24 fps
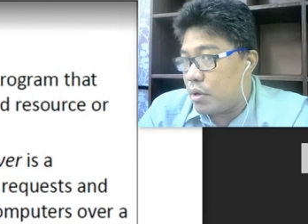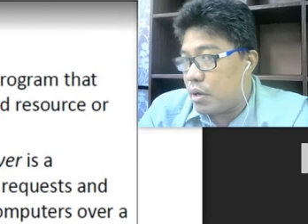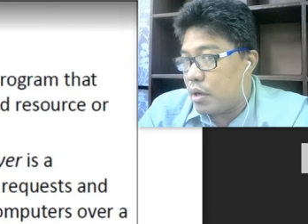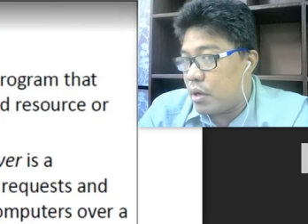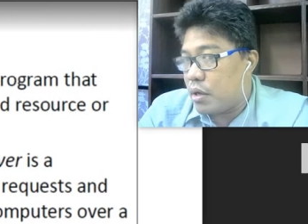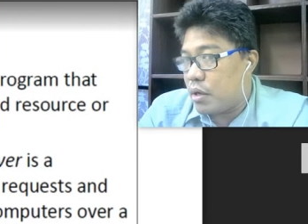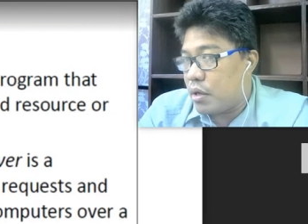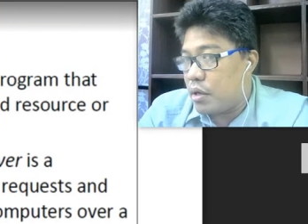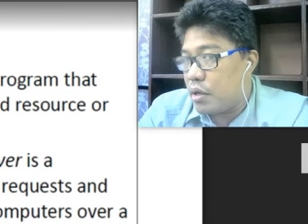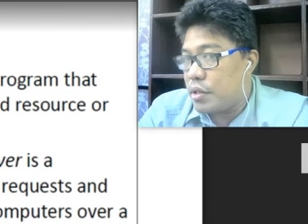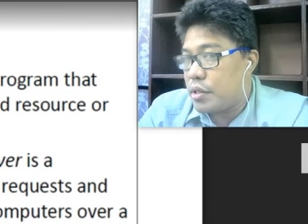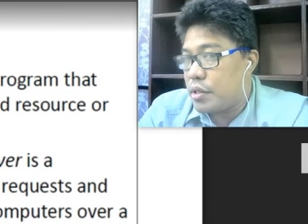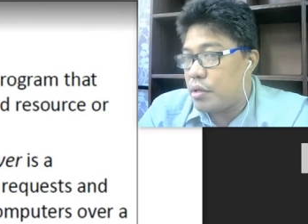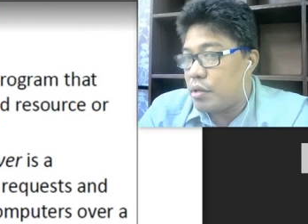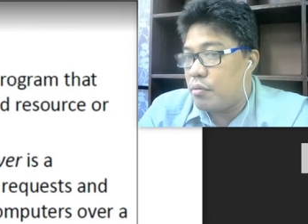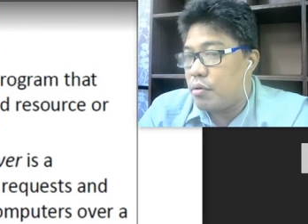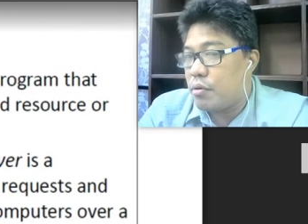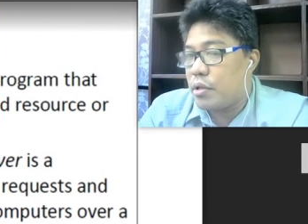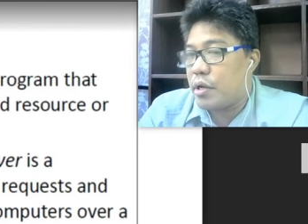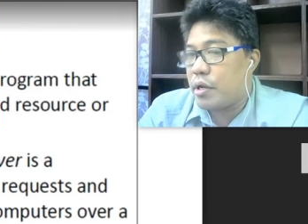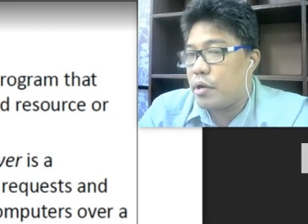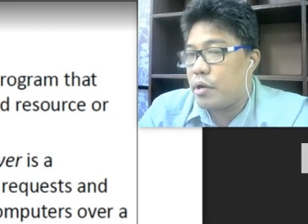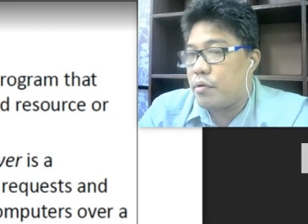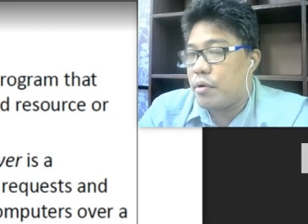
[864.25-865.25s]
he is the
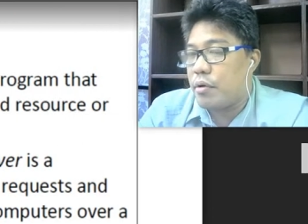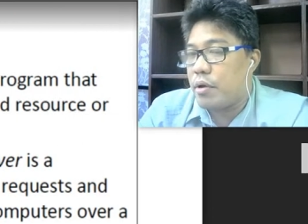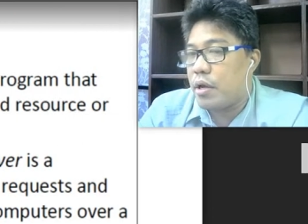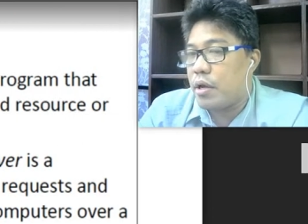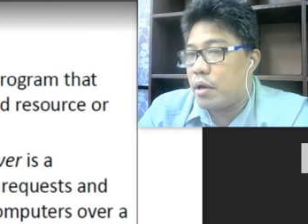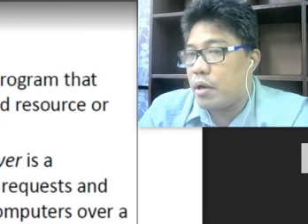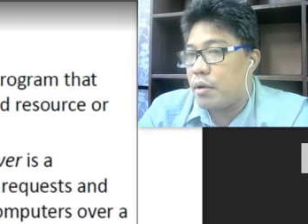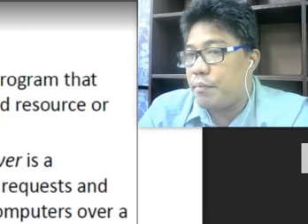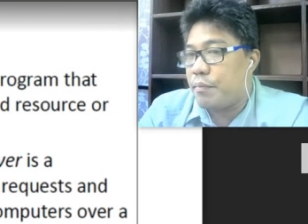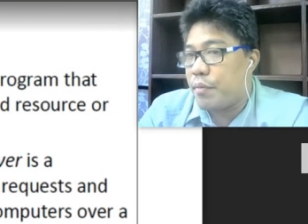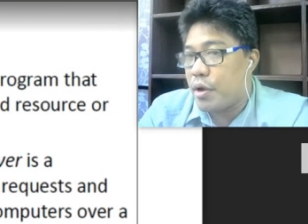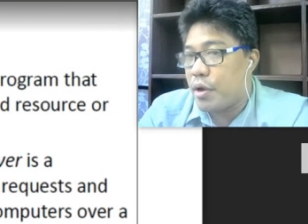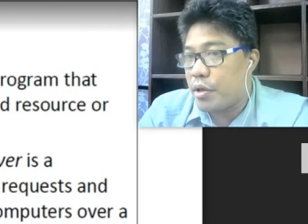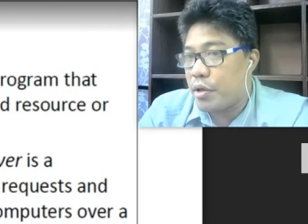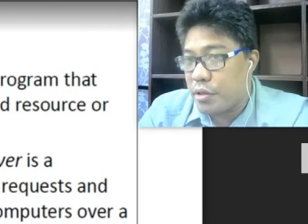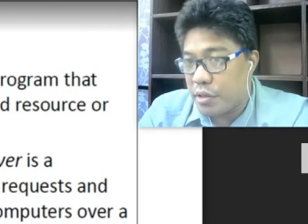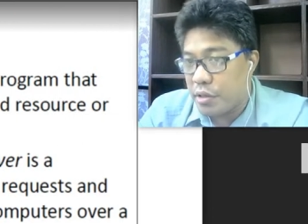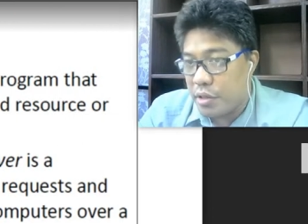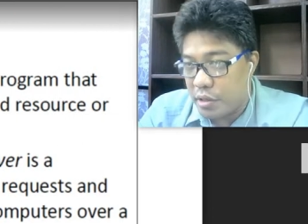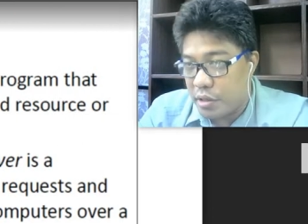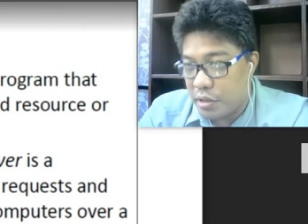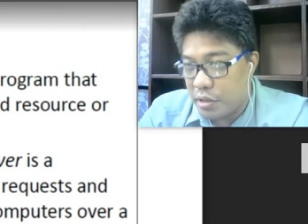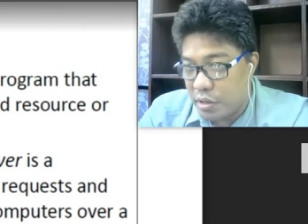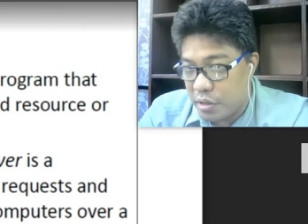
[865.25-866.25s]
one
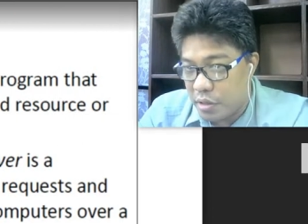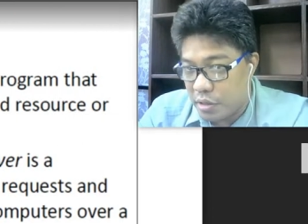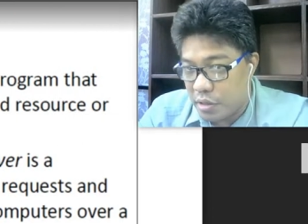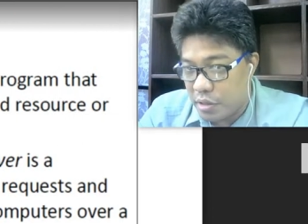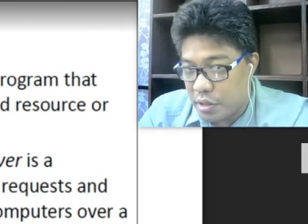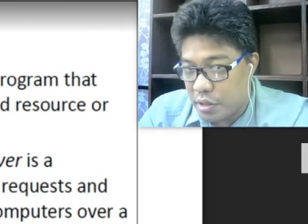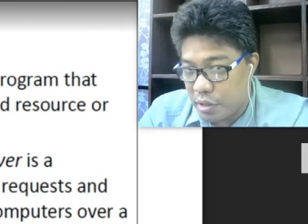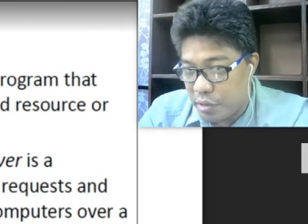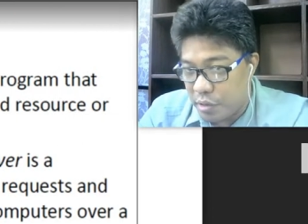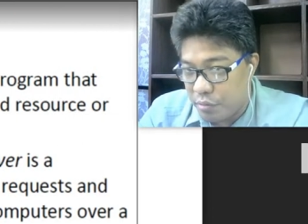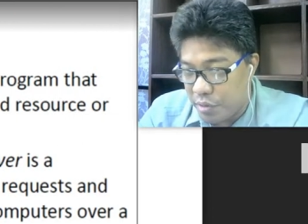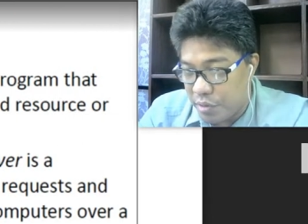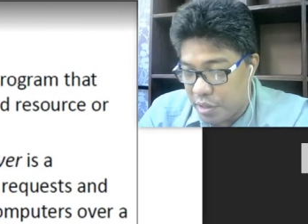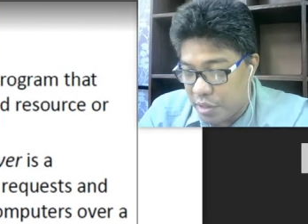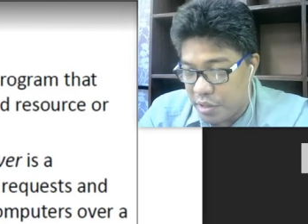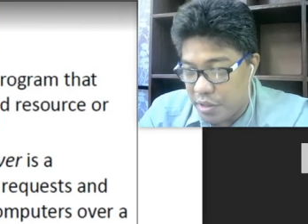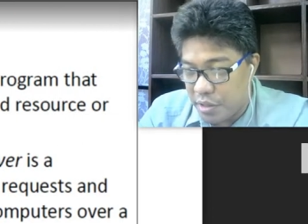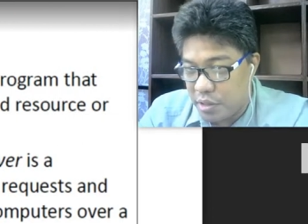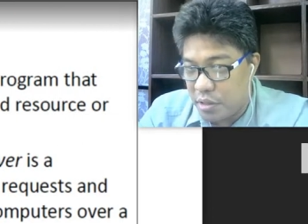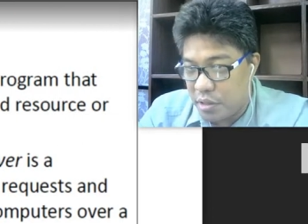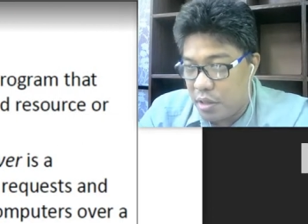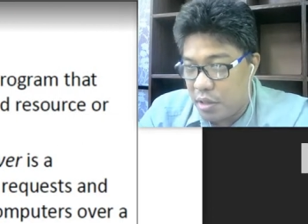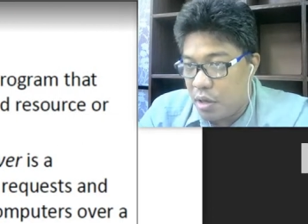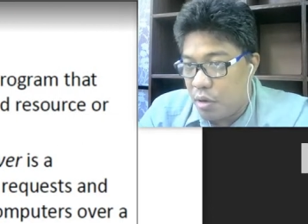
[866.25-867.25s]
processing this
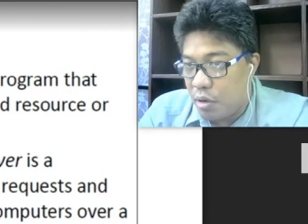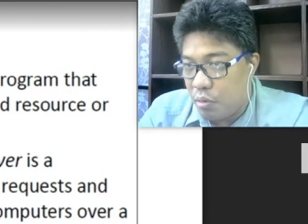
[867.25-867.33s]
request,